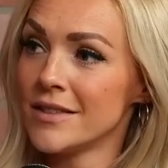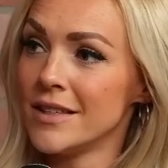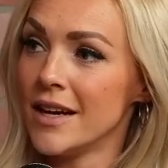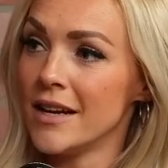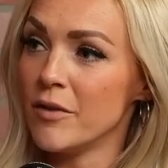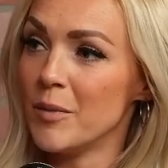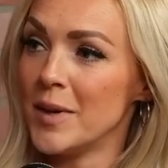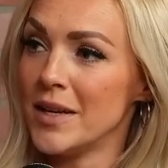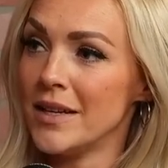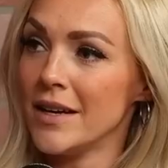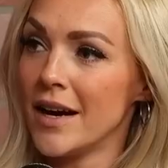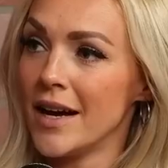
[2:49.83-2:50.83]
He got
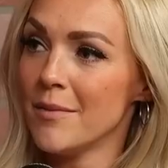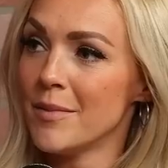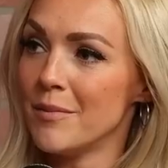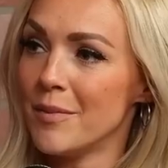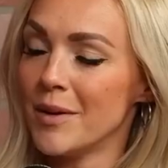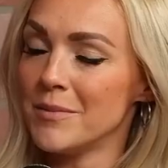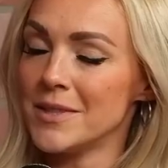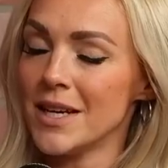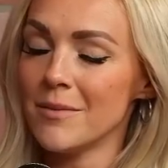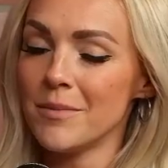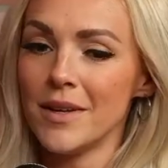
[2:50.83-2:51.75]
everybody hype and pumped up.